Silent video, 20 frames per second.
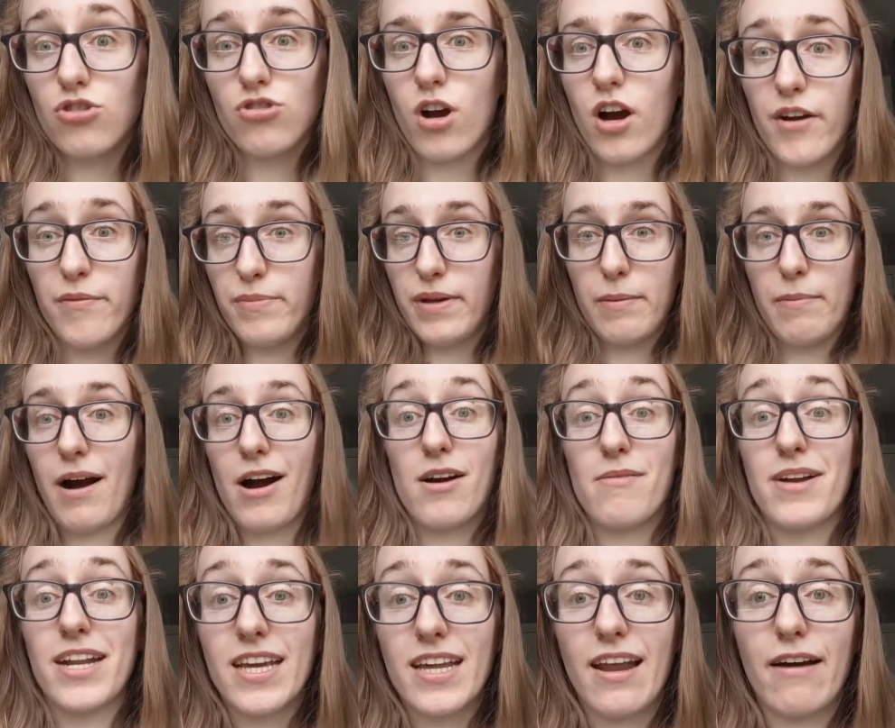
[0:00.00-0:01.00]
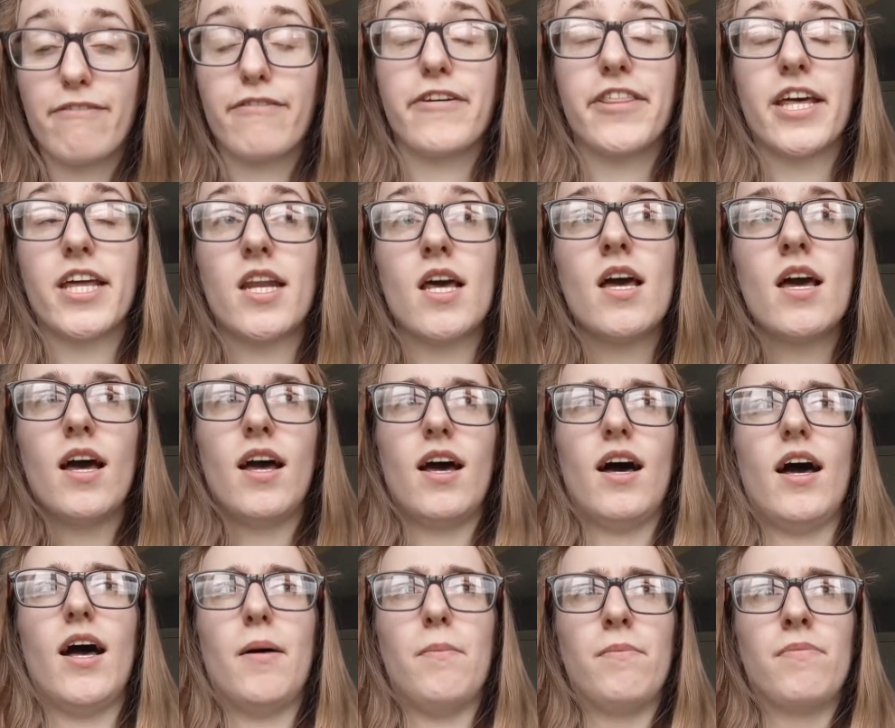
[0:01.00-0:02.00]
to drive, be a paramedic and everything.
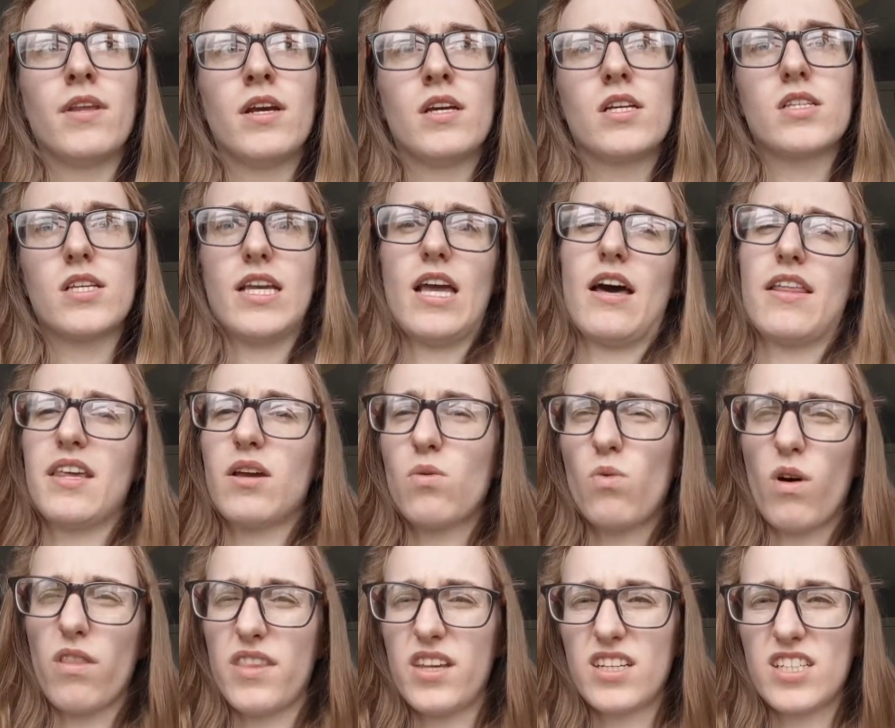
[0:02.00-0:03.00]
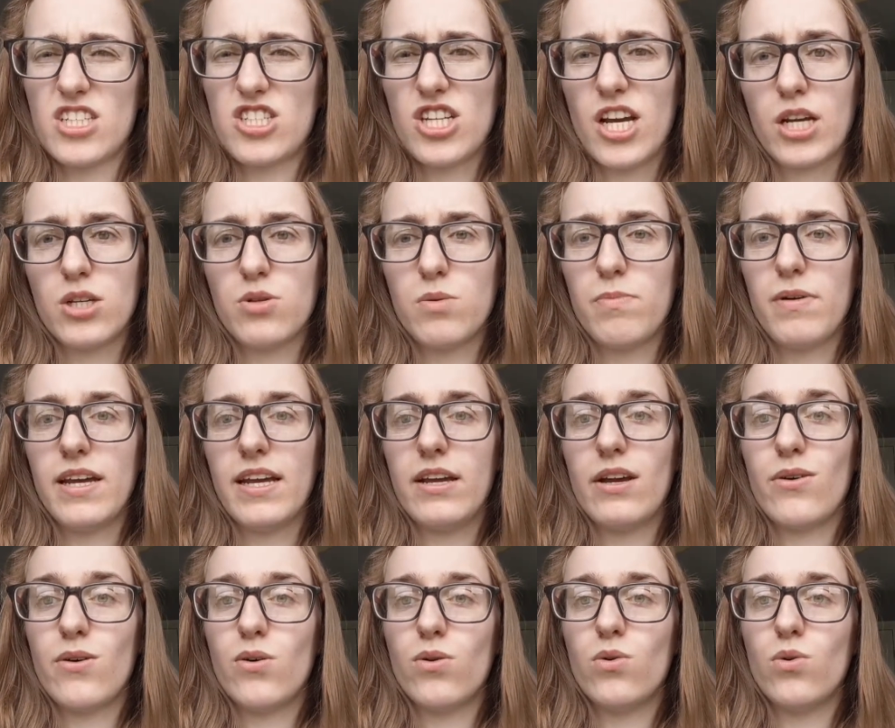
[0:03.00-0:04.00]
So yeah, I think one thing to change would
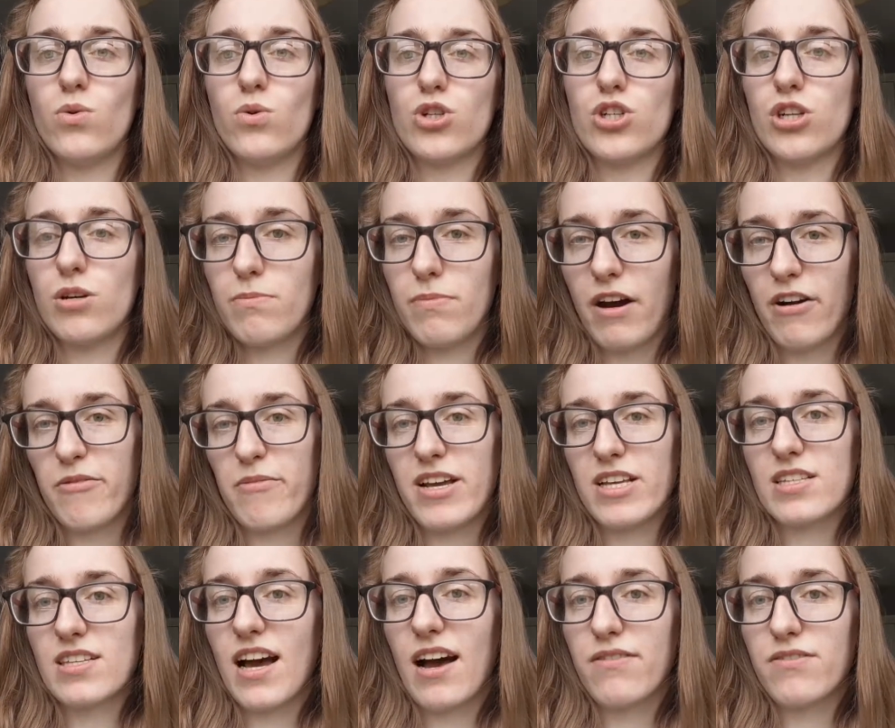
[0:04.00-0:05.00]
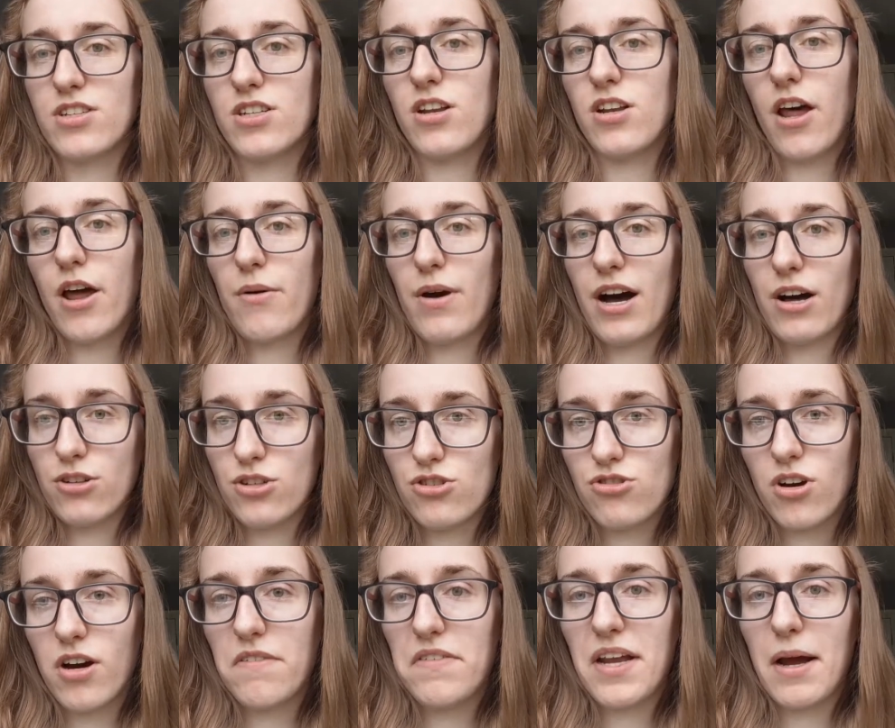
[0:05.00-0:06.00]
be all student paramedics have to know how to
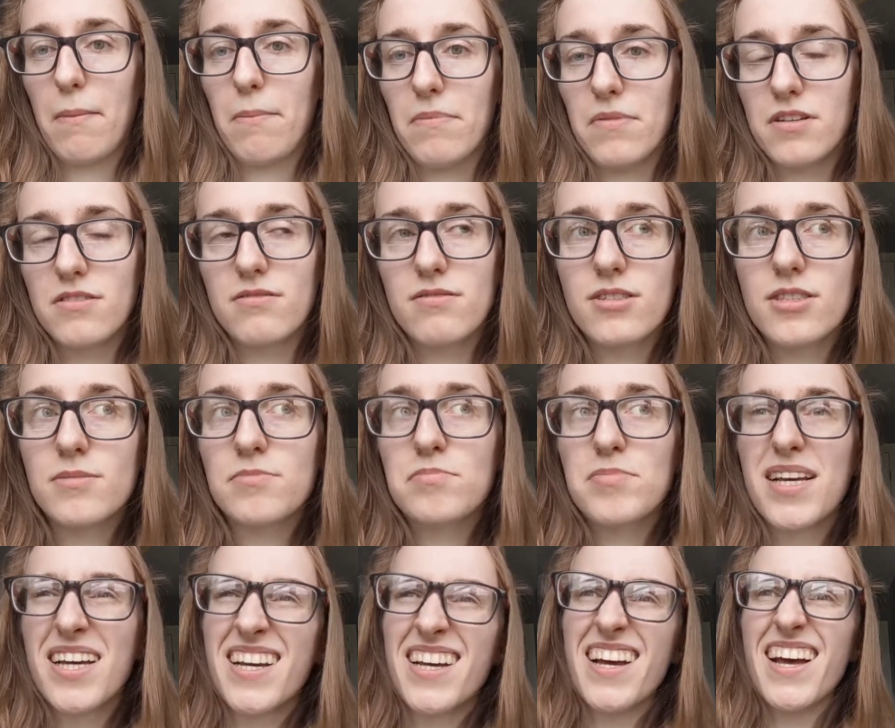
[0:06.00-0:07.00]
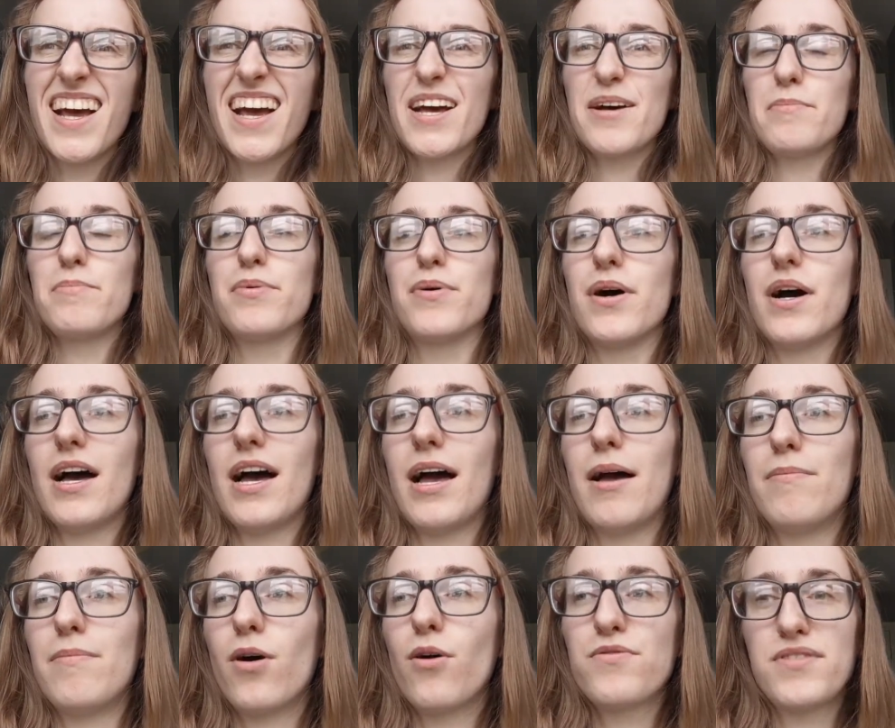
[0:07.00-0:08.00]
drive the ambulance. But
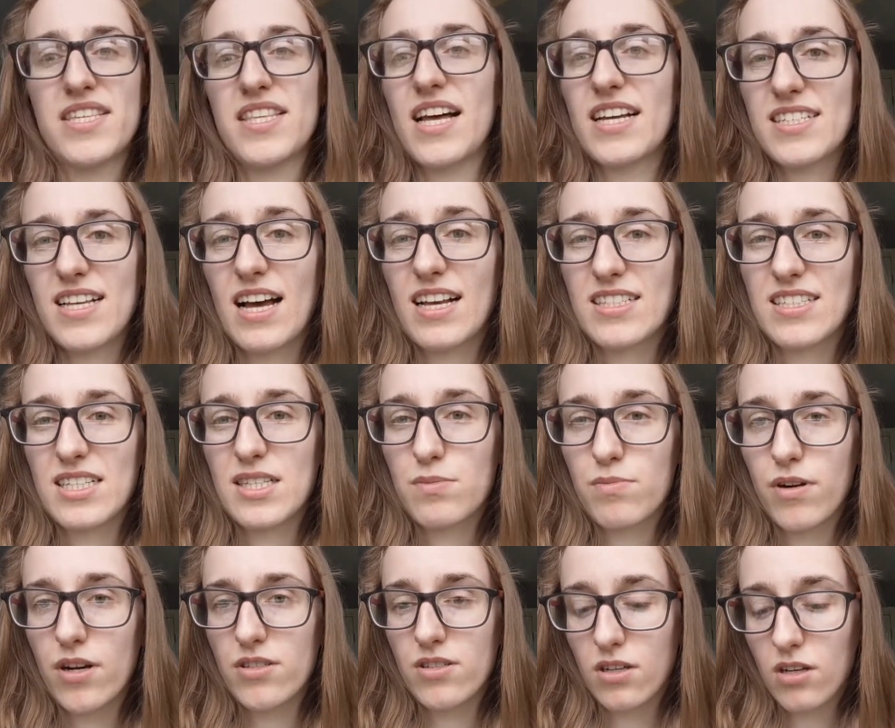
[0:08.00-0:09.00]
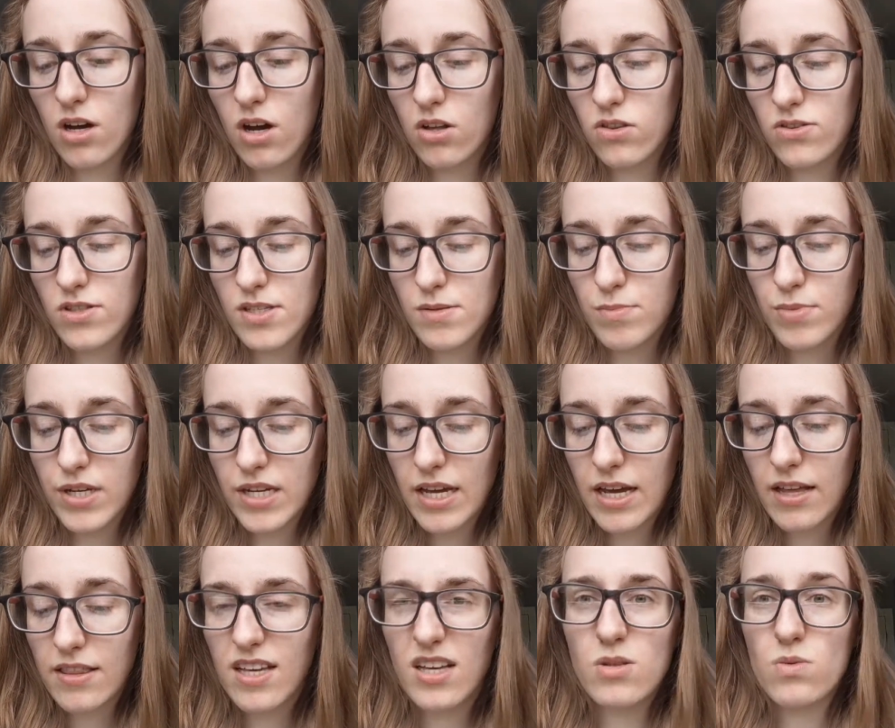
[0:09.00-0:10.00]
obviously that has its pros and cons, but
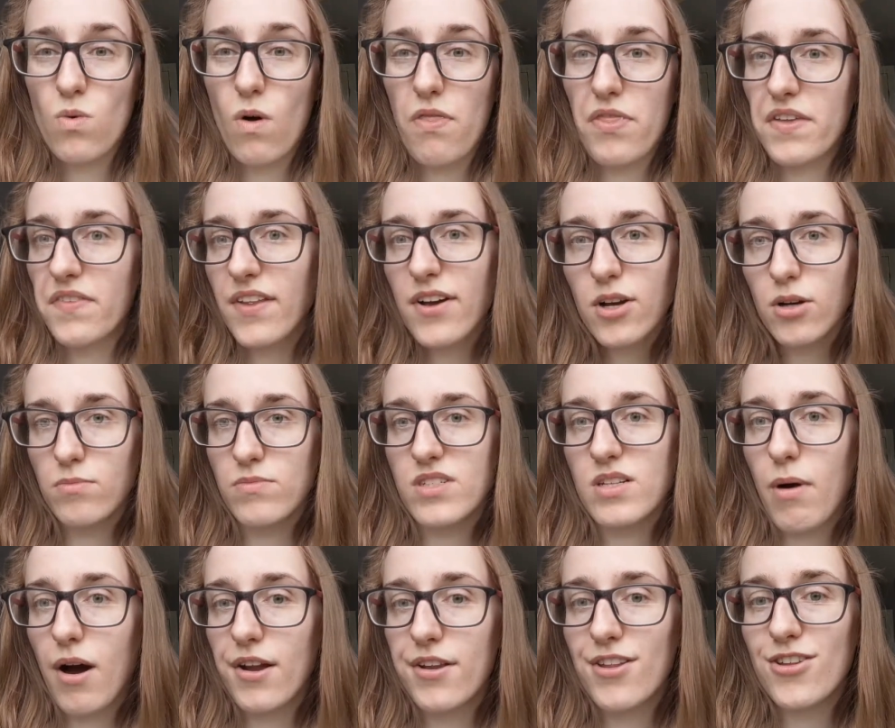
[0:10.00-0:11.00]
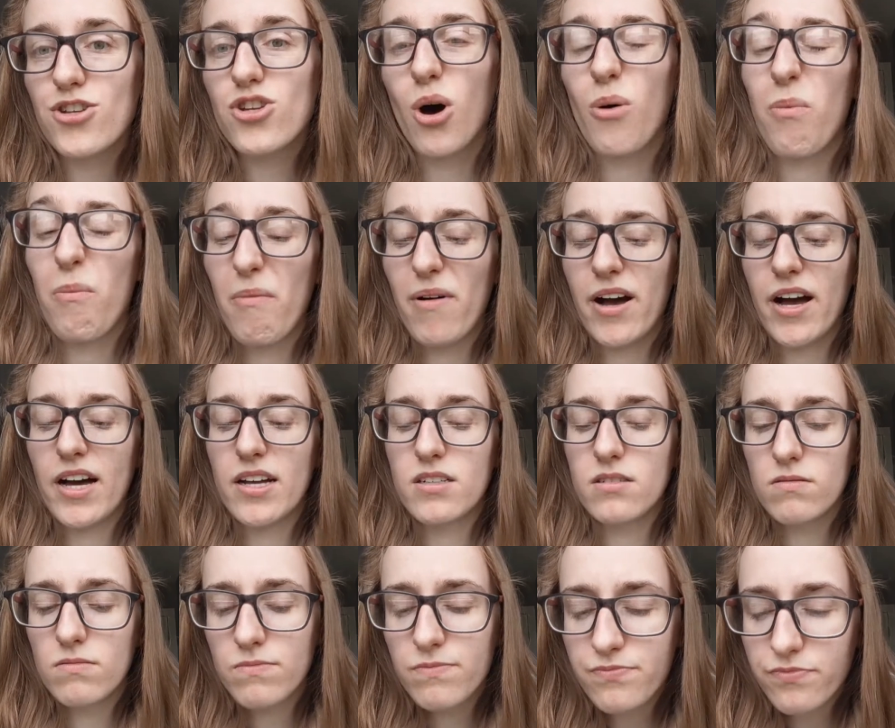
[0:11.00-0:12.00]
yeah, that's one thing that comes to mind at the top of my head.
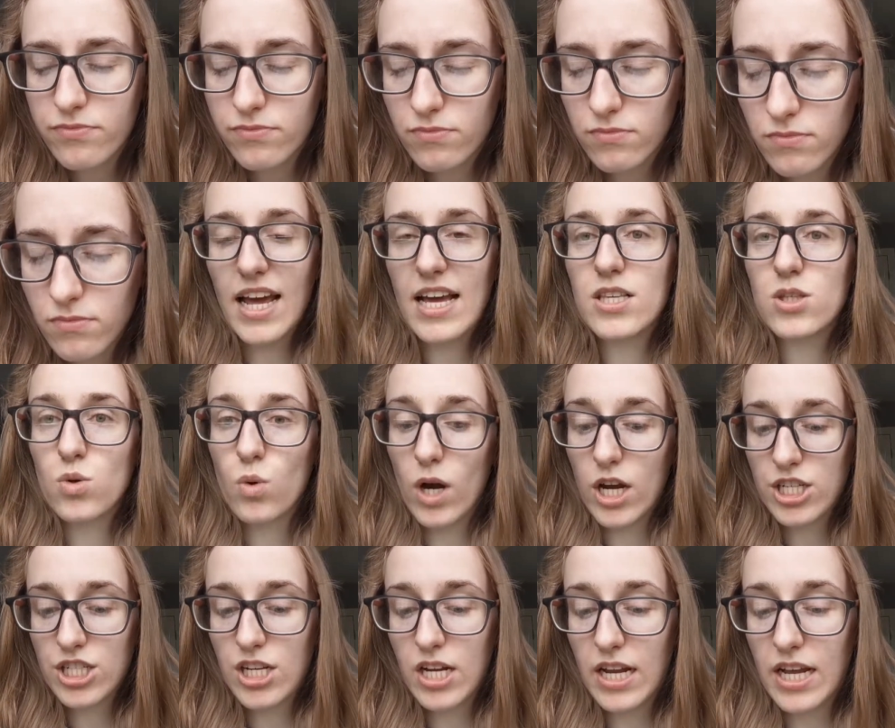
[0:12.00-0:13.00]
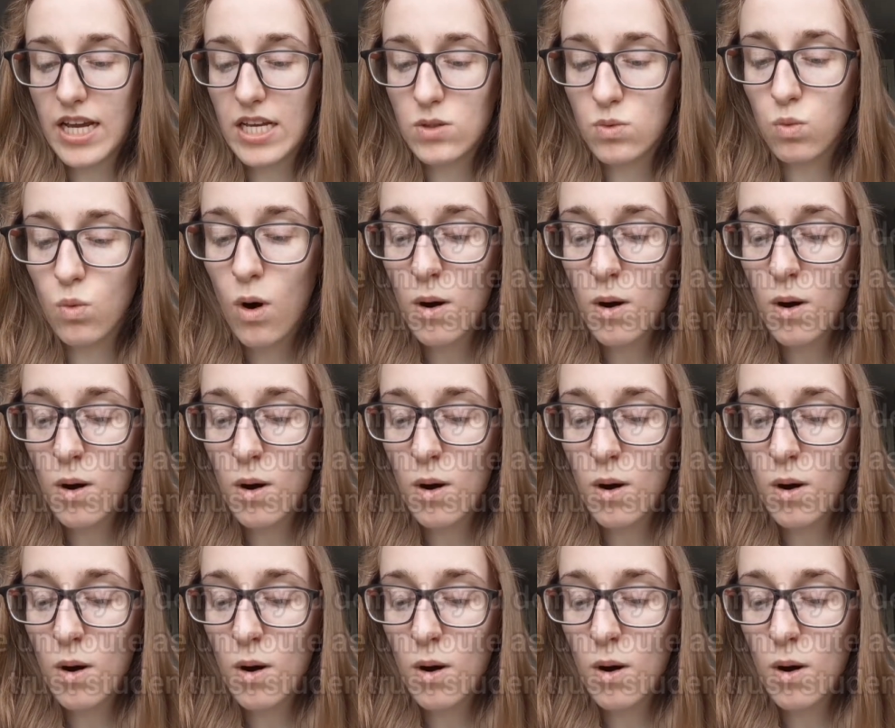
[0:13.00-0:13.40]
The next question is,